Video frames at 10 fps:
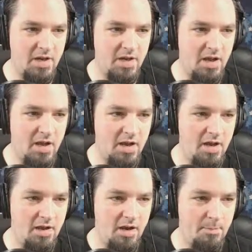
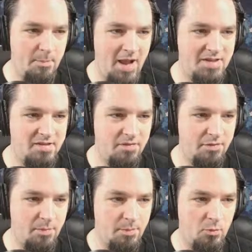a massive
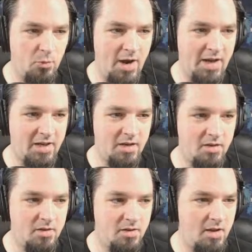wreck
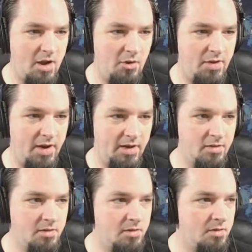out there.
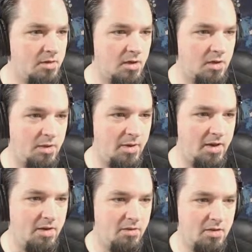Come on
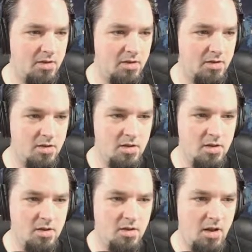now.
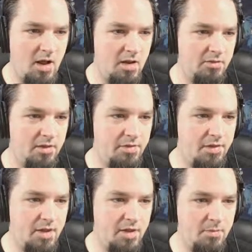
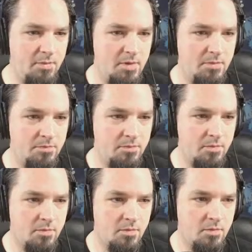Lithium.
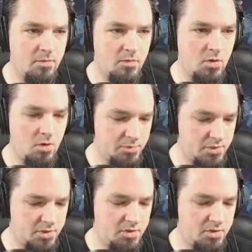Oops.